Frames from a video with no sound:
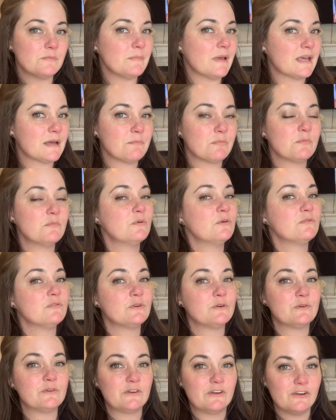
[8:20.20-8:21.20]
makeup
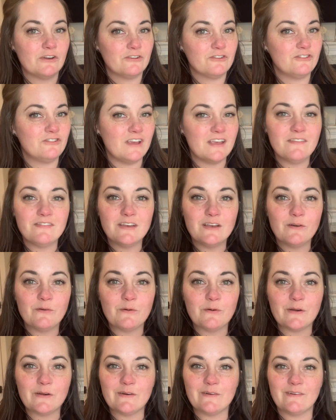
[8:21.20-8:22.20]
removal, shaving
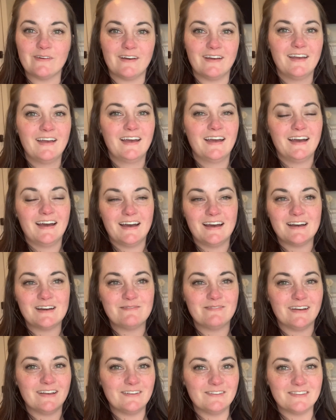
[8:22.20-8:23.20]
oil.
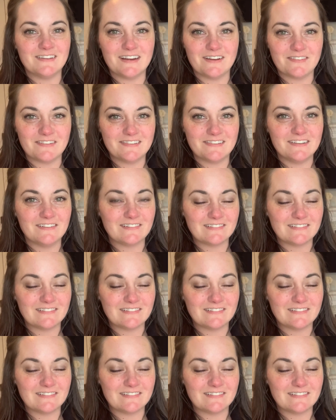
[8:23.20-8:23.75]
I use it every single